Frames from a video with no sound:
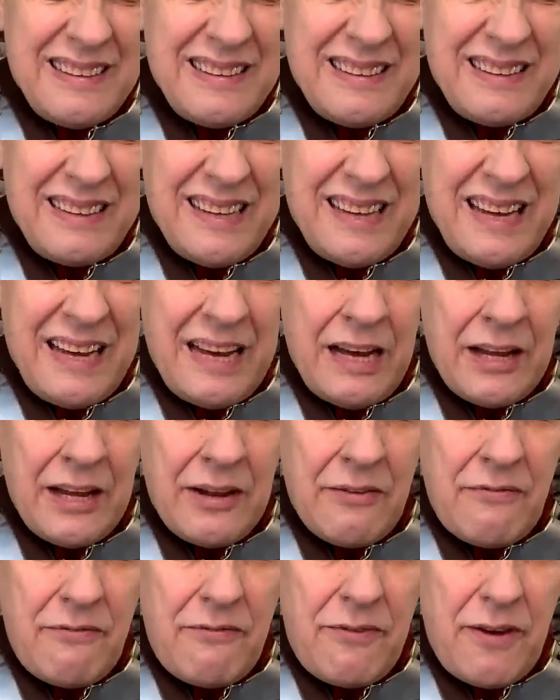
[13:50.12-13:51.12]
that had
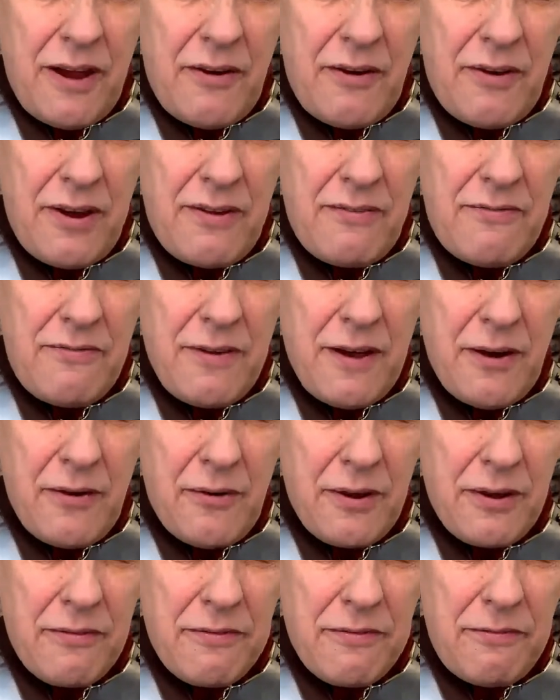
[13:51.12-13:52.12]
a very,
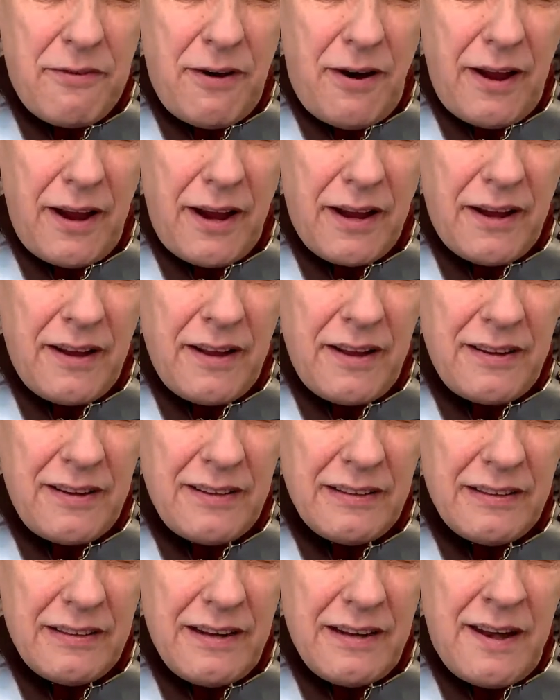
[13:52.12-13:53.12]
very fine
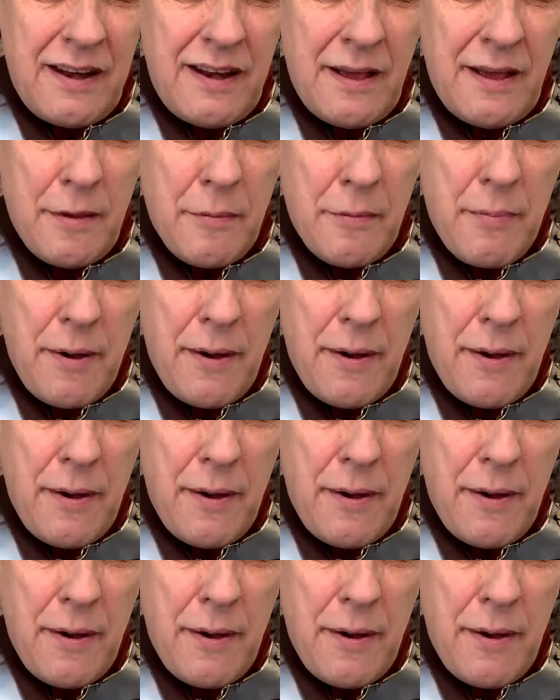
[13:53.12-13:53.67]
nib.